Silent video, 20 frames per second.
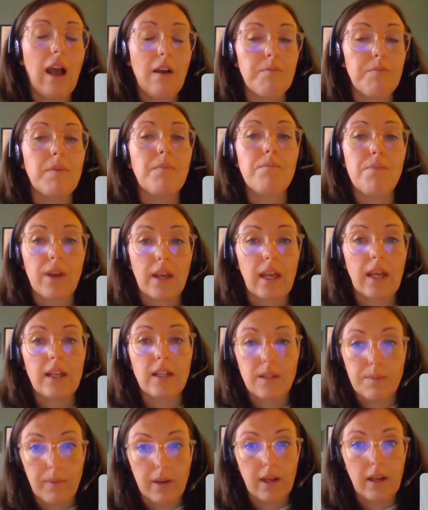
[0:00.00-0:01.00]
or have been bringing it
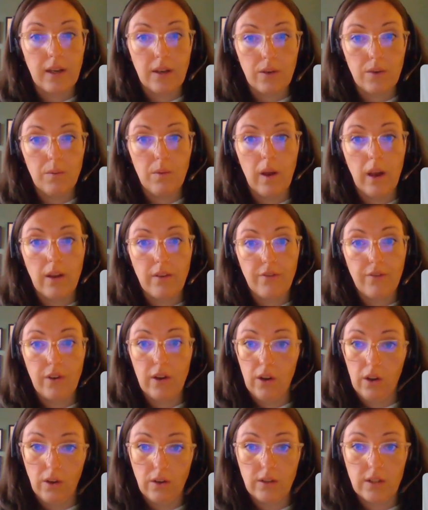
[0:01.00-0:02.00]
into my clinical work
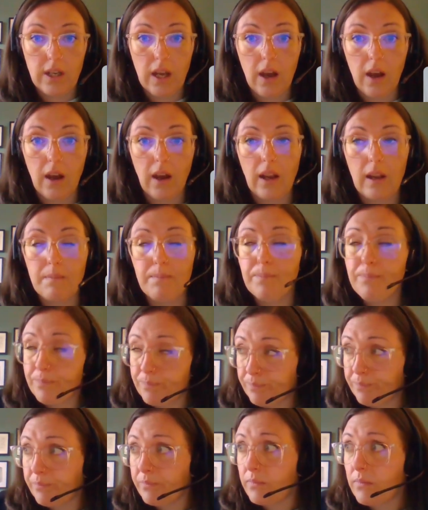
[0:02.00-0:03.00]
for a long time.
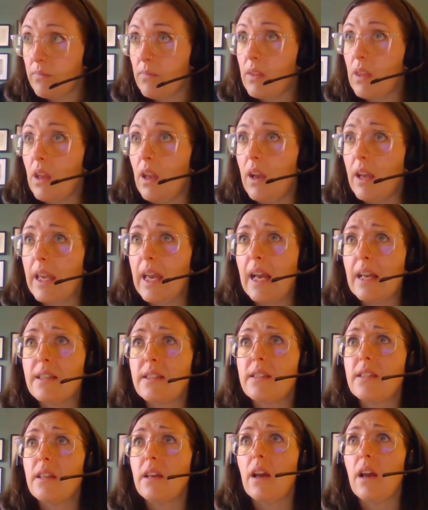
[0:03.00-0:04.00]
I
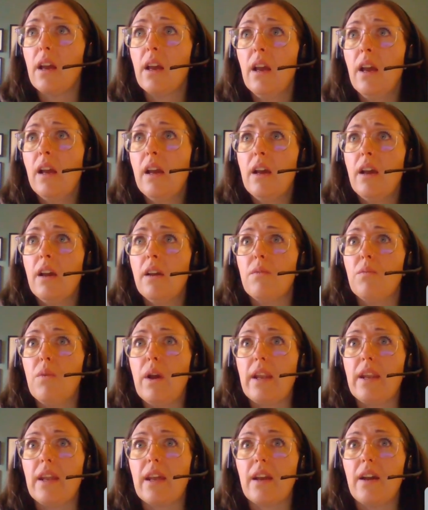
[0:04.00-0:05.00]
guess that
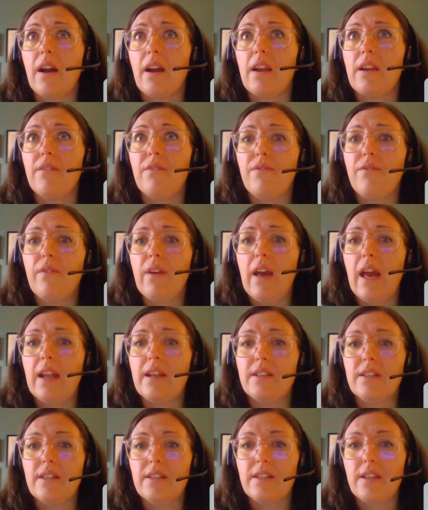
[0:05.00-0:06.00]
when it kind of
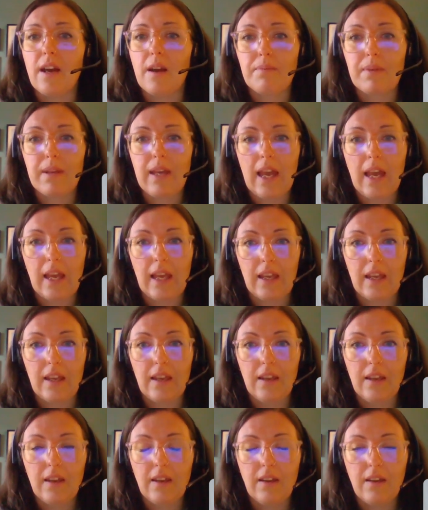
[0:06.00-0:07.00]
ended up
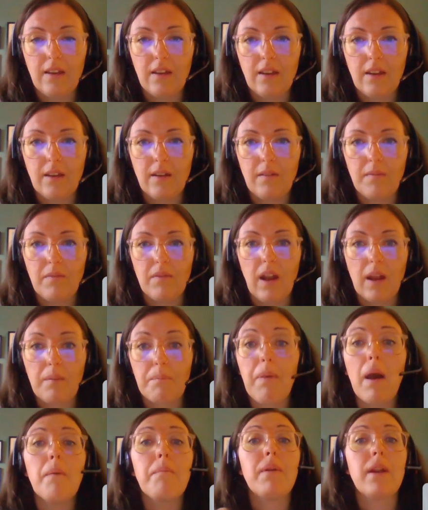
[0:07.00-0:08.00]
getting
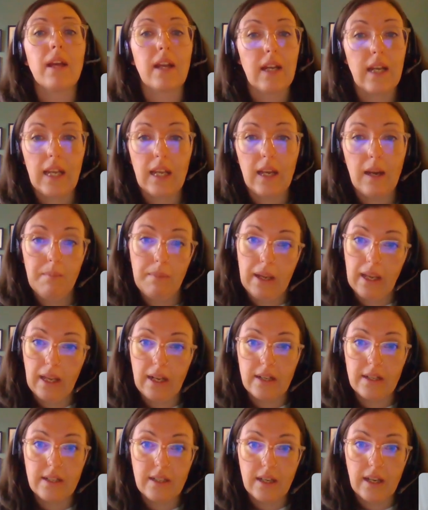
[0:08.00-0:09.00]
like publicly coming
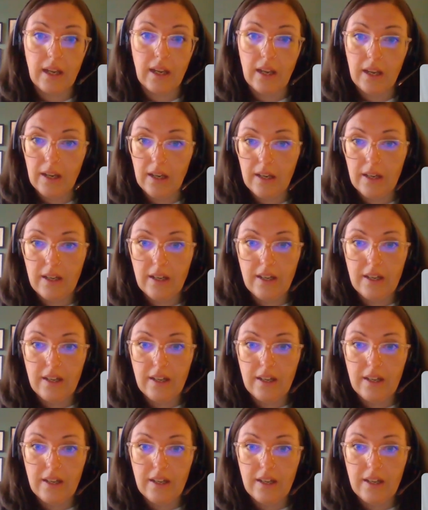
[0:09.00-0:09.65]
into